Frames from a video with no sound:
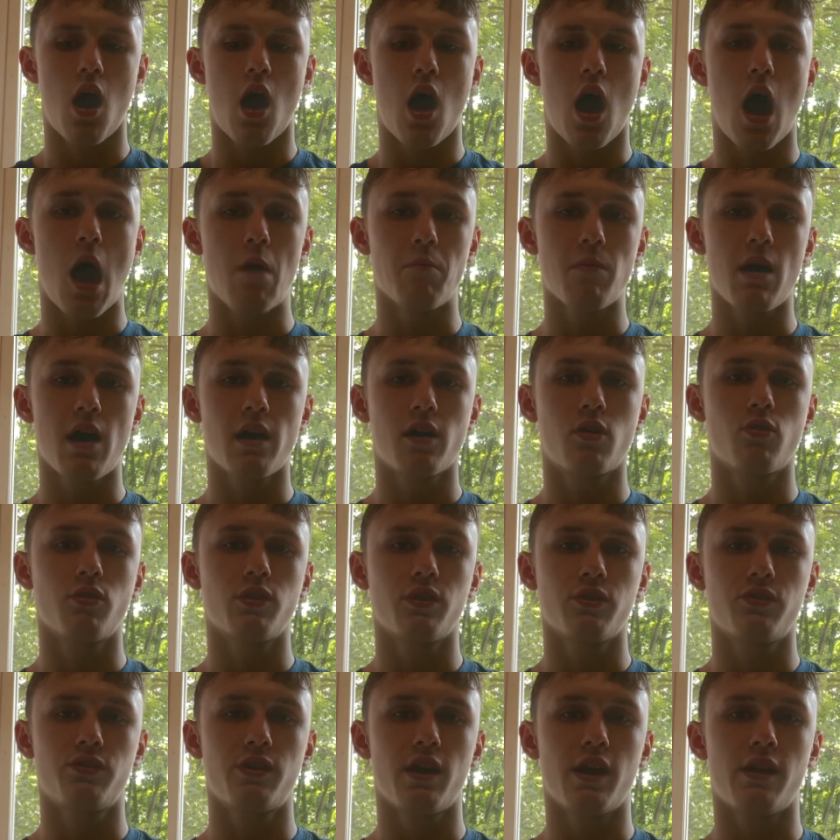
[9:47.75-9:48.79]
I'm not going
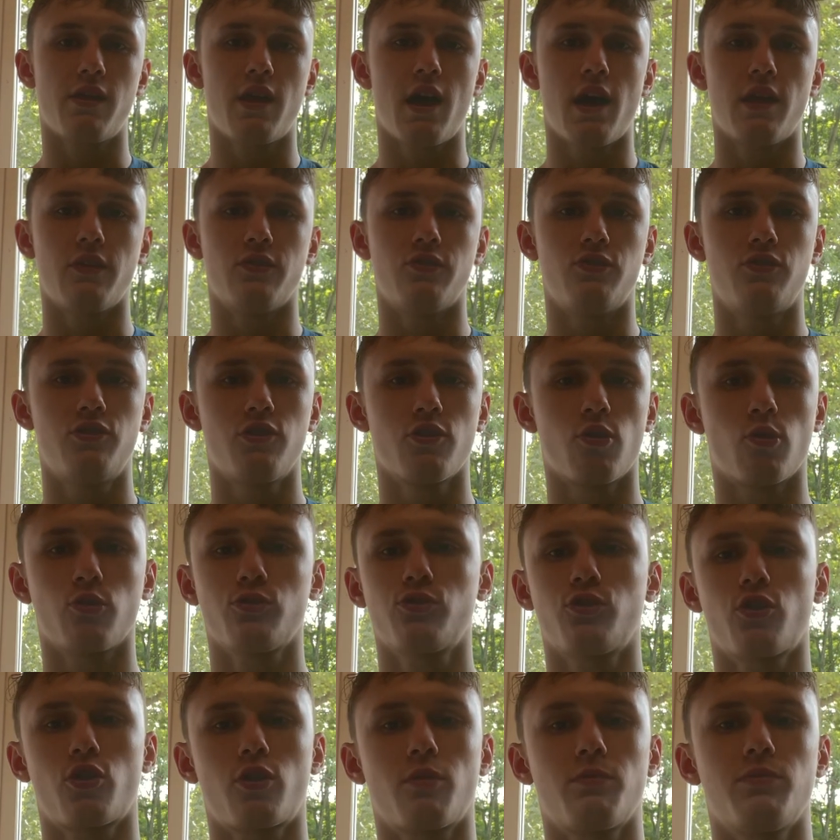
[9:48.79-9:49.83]
to say that in zero
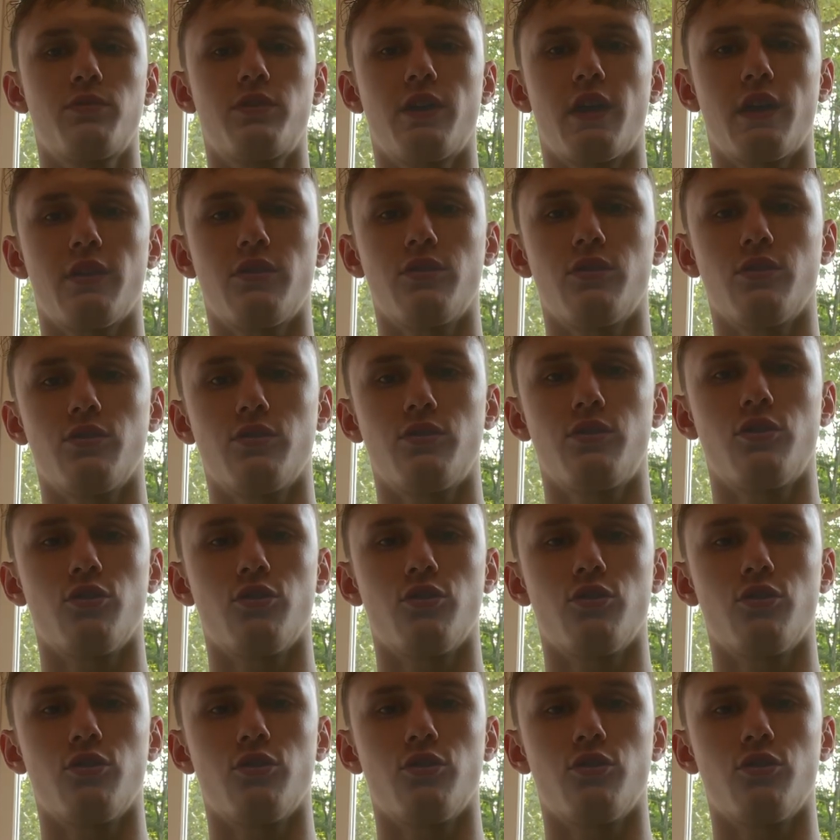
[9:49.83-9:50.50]
circumstances